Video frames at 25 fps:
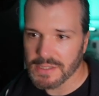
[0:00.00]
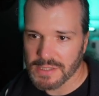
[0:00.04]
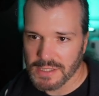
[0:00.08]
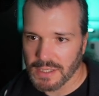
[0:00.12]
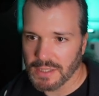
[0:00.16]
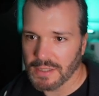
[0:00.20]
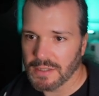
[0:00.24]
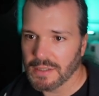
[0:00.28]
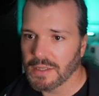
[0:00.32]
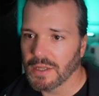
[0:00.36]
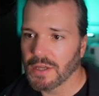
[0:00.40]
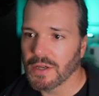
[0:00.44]

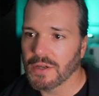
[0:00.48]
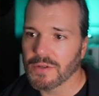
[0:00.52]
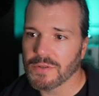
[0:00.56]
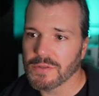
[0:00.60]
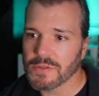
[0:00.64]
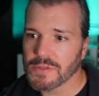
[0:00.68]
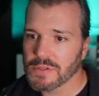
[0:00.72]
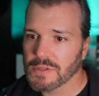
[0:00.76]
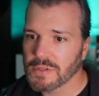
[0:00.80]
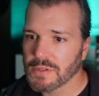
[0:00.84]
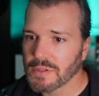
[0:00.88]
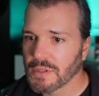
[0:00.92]
It
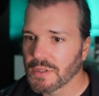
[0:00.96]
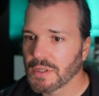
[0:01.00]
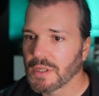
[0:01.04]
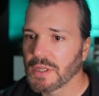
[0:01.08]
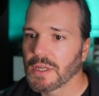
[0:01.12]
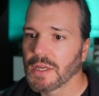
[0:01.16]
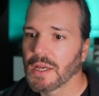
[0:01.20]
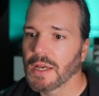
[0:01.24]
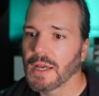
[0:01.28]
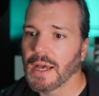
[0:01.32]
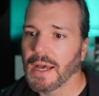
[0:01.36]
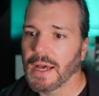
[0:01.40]
knows
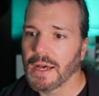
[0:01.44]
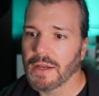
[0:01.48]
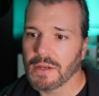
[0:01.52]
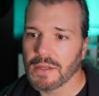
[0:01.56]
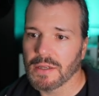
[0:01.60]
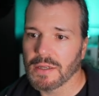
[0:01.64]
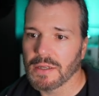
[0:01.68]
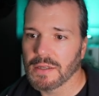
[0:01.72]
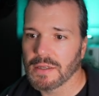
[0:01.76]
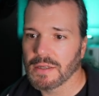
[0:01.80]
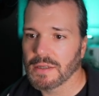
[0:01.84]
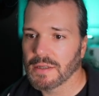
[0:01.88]

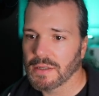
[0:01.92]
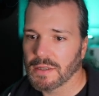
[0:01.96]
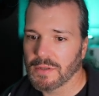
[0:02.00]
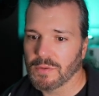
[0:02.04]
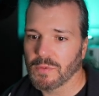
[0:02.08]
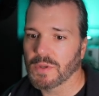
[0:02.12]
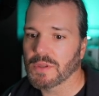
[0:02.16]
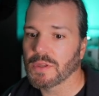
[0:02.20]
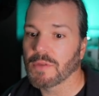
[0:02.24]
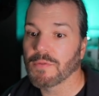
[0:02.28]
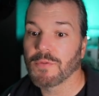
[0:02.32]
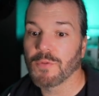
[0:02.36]

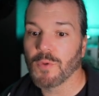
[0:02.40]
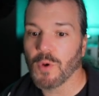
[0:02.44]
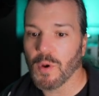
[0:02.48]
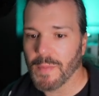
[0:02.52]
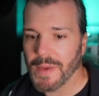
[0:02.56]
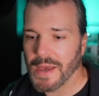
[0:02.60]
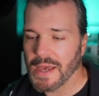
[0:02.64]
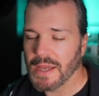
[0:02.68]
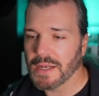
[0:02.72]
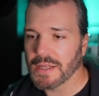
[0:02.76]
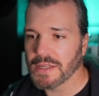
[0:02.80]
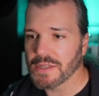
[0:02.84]
what the
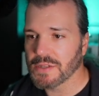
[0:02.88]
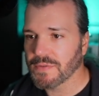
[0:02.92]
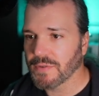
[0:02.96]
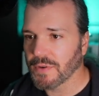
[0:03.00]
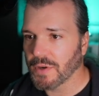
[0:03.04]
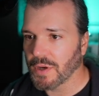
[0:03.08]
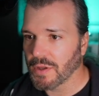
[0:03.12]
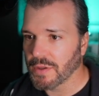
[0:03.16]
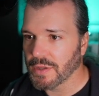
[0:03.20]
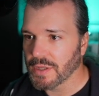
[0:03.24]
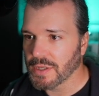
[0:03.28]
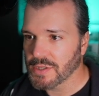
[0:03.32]
format is for
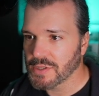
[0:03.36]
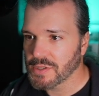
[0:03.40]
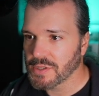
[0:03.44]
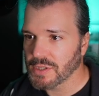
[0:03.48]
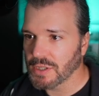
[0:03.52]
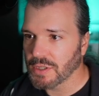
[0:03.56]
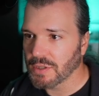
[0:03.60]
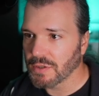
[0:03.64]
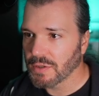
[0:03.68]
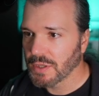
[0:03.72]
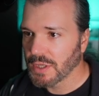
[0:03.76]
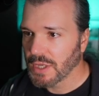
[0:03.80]
all this.
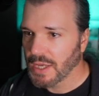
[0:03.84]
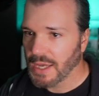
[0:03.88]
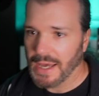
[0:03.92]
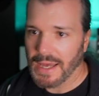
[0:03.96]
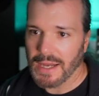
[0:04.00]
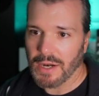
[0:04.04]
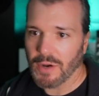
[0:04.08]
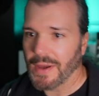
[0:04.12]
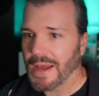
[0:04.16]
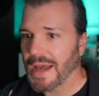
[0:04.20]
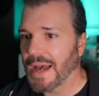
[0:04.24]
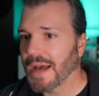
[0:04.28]
So I
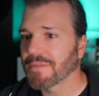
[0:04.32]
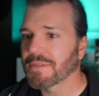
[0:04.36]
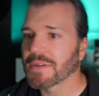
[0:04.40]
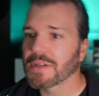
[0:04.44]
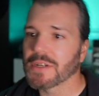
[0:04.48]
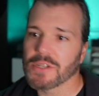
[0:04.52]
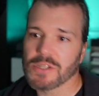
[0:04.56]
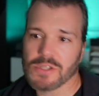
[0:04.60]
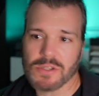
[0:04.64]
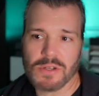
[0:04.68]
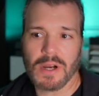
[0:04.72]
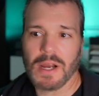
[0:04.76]
don't have to
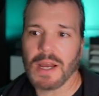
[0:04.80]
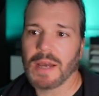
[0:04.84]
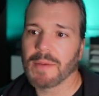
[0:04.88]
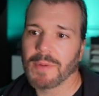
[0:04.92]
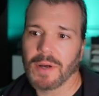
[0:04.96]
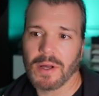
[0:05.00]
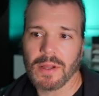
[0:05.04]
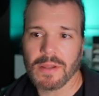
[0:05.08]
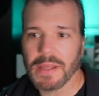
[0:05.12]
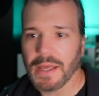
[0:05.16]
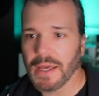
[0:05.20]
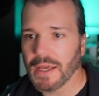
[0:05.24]
describe
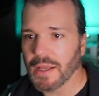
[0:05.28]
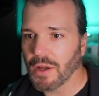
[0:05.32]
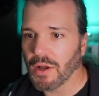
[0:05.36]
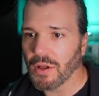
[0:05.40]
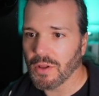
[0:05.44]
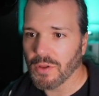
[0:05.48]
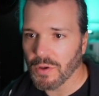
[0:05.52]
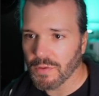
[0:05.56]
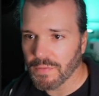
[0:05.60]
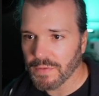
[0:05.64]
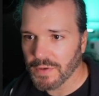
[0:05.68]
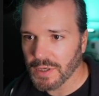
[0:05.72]
all that
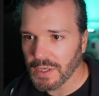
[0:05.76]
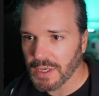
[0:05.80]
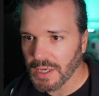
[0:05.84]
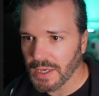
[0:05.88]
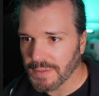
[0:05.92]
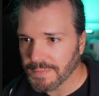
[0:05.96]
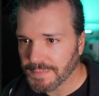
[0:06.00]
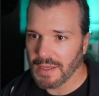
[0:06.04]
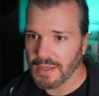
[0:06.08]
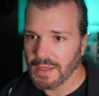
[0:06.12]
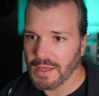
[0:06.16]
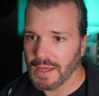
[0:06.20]
all over
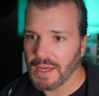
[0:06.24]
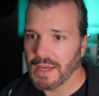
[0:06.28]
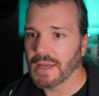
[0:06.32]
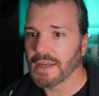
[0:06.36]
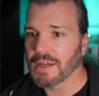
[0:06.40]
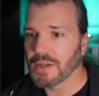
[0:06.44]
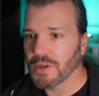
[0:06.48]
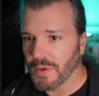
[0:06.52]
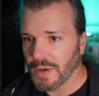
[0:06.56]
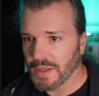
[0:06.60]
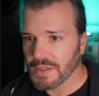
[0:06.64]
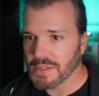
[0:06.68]
again. I
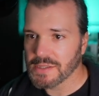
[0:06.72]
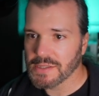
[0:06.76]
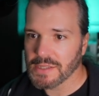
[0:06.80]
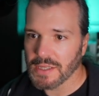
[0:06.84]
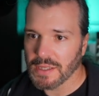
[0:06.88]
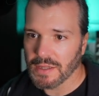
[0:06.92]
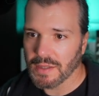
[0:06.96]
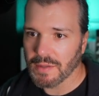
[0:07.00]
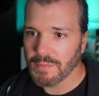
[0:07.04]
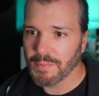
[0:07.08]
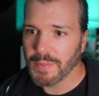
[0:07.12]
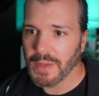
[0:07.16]
go on to say
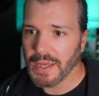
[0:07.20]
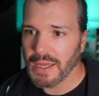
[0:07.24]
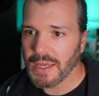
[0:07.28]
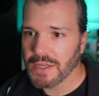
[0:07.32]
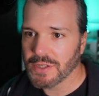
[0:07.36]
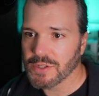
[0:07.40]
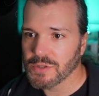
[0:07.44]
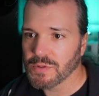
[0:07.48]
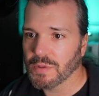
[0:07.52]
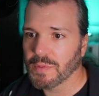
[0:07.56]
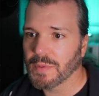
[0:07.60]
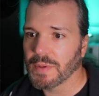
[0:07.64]
the
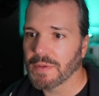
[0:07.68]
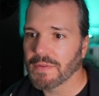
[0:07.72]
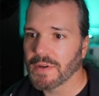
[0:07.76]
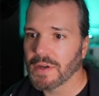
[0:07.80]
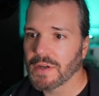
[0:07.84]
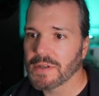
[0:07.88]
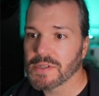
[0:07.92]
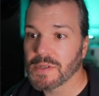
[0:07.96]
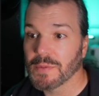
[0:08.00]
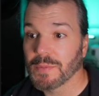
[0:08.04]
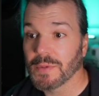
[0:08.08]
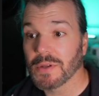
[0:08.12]
page will be
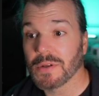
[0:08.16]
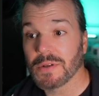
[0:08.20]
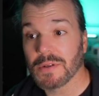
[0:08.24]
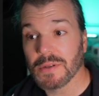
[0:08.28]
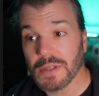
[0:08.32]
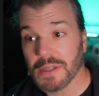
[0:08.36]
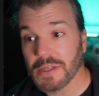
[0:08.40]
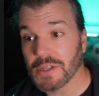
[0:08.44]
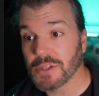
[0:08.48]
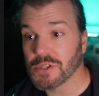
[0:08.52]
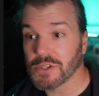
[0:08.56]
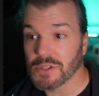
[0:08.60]
very similar to
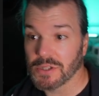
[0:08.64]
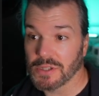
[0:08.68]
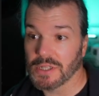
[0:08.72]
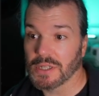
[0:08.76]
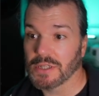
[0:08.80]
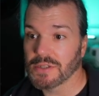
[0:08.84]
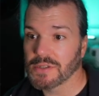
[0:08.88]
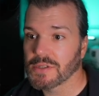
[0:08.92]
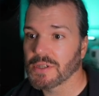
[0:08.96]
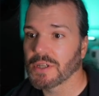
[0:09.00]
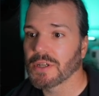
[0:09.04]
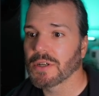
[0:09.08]

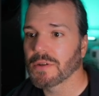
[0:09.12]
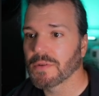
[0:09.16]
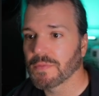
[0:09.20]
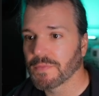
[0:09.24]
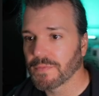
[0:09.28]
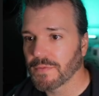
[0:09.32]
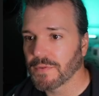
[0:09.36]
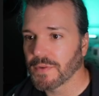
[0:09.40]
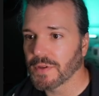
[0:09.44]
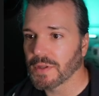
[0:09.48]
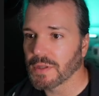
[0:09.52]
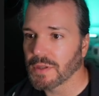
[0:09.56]
LinkTree. So
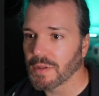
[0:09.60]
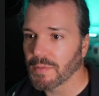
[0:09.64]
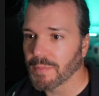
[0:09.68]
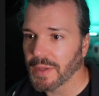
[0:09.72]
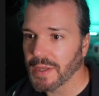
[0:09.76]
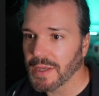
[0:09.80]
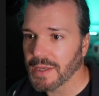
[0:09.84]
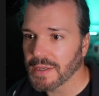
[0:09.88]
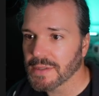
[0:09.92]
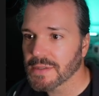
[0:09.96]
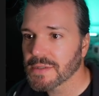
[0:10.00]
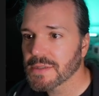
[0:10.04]
fill in the
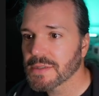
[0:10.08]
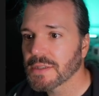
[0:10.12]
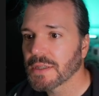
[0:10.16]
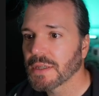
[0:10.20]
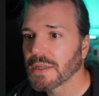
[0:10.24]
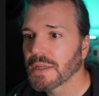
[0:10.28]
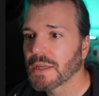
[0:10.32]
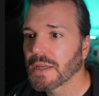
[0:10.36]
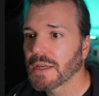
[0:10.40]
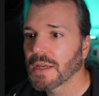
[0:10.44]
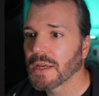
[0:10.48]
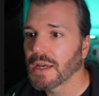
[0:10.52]
blanks
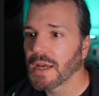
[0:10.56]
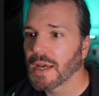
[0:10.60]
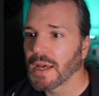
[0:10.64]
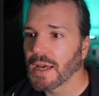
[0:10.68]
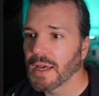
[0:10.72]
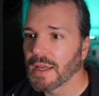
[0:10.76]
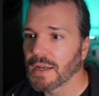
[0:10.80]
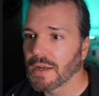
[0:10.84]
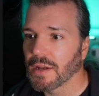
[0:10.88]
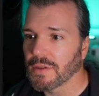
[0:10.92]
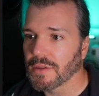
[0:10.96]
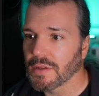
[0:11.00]

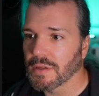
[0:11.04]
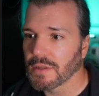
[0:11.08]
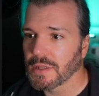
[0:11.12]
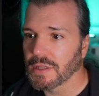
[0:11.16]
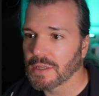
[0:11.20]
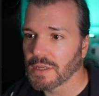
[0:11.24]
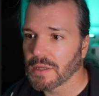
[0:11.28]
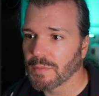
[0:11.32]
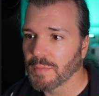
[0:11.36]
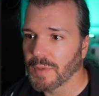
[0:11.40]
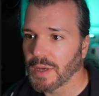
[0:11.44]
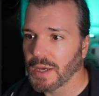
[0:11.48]
and other
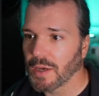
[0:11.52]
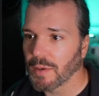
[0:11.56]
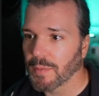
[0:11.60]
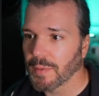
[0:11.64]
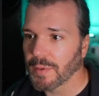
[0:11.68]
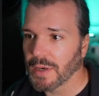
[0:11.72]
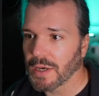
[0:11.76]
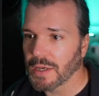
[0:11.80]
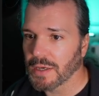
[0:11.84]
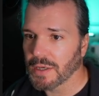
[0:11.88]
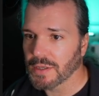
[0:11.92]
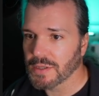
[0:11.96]
link in bio
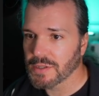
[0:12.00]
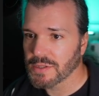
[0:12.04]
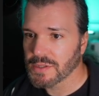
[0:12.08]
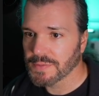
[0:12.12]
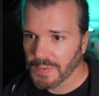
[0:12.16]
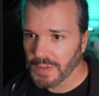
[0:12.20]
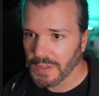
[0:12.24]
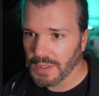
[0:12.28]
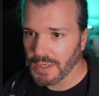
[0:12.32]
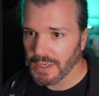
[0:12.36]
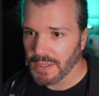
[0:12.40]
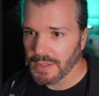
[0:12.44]
products.
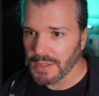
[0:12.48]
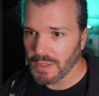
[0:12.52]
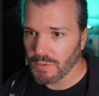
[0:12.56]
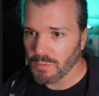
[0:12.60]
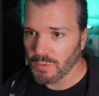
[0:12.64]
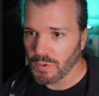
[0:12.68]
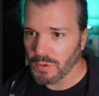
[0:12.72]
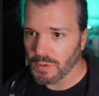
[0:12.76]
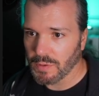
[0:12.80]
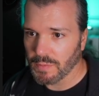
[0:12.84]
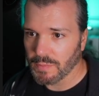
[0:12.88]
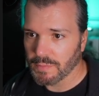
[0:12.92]
And then
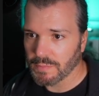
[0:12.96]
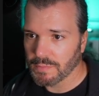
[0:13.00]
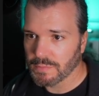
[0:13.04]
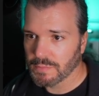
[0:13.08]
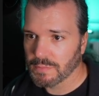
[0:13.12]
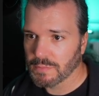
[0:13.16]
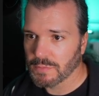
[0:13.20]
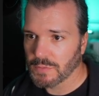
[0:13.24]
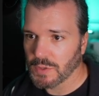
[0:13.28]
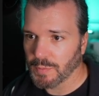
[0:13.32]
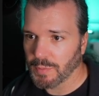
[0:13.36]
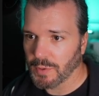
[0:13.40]
we'll
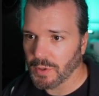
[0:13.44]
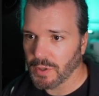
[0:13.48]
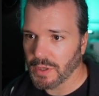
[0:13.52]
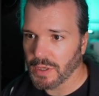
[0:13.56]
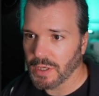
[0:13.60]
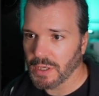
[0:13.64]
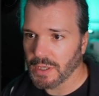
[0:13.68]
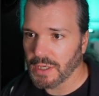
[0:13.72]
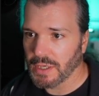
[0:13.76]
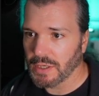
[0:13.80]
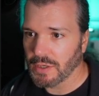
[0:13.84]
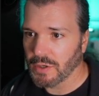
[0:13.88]

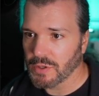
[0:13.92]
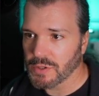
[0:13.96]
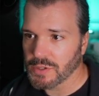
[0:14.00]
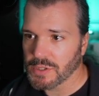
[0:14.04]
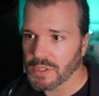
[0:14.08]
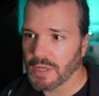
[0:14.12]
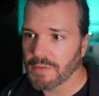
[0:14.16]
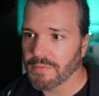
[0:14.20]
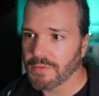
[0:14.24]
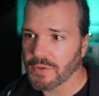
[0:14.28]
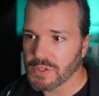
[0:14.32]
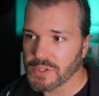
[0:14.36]
deploy and host it
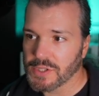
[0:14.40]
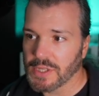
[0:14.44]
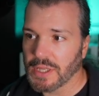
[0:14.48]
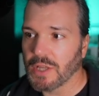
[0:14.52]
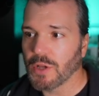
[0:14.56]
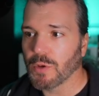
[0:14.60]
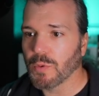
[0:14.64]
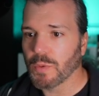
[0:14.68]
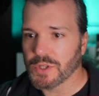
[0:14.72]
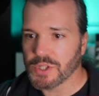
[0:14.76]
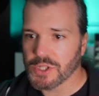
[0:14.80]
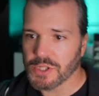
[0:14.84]
on
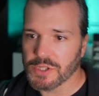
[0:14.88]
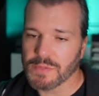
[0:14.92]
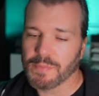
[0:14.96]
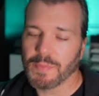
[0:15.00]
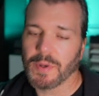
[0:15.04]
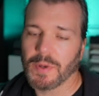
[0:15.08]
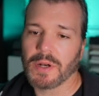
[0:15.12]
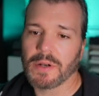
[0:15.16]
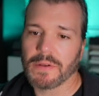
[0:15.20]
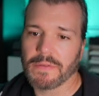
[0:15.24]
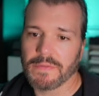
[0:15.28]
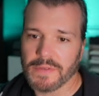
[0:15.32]
Vercel, which is
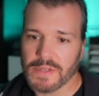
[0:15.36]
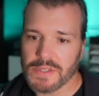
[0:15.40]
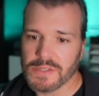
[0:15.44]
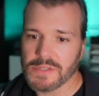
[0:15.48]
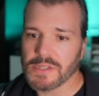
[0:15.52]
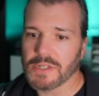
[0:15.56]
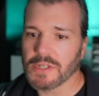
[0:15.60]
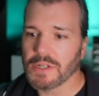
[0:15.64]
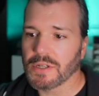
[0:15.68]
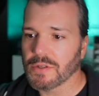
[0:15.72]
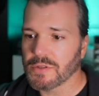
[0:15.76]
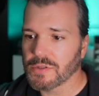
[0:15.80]
part of
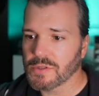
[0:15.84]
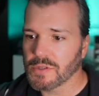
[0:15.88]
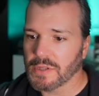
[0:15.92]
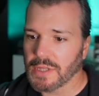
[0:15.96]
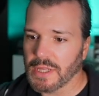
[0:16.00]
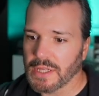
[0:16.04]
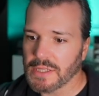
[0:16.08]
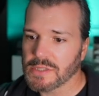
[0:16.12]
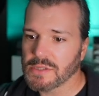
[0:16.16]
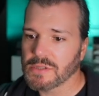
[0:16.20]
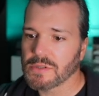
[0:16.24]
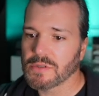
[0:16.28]
V0. So
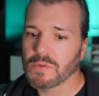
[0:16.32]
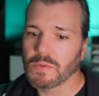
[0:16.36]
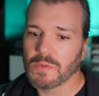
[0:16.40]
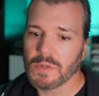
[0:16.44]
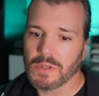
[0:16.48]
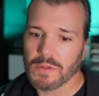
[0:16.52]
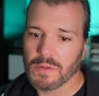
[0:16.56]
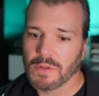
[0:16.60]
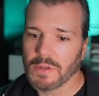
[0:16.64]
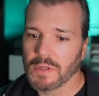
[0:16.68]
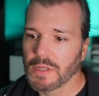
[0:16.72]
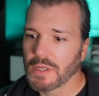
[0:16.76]
that's
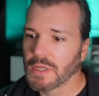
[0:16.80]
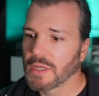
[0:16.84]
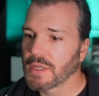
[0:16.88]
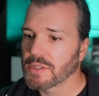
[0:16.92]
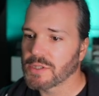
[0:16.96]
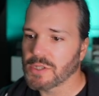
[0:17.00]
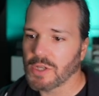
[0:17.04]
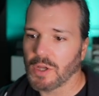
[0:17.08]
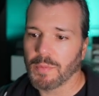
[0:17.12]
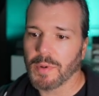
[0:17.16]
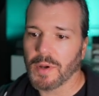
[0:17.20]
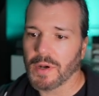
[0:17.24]
it's
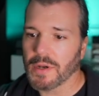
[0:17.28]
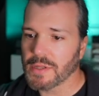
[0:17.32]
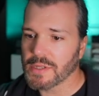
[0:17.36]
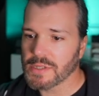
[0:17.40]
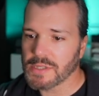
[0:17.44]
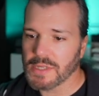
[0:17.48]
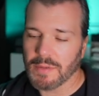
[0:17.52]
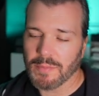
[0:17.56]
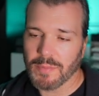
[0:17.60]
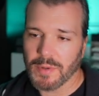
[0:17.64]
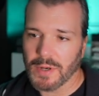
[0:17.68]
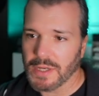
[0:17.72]
all part of the
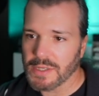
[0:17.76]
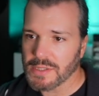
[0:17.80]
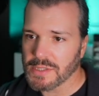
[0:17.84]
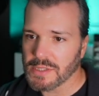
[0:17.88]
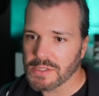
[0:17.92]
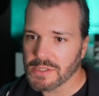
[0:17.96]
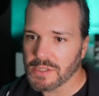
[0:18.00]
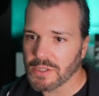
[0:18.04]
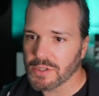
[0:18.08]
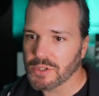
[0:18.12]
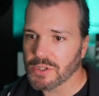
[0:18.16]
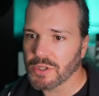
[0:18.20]
same
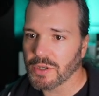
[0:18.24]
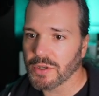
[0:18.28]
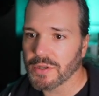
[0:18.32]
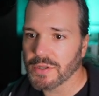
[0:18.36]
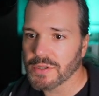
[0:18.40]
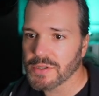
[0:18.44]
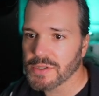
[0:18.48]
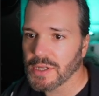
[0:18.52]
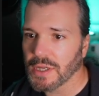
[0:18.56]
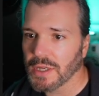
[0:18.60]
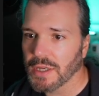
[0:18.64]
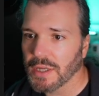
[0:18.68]
process. I'll show you in a
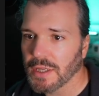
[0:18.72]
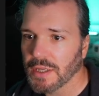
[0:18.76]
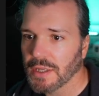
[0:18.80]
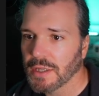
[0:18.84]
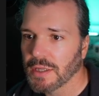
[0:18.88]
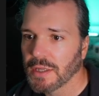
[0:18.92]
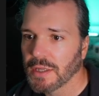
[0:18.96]
second.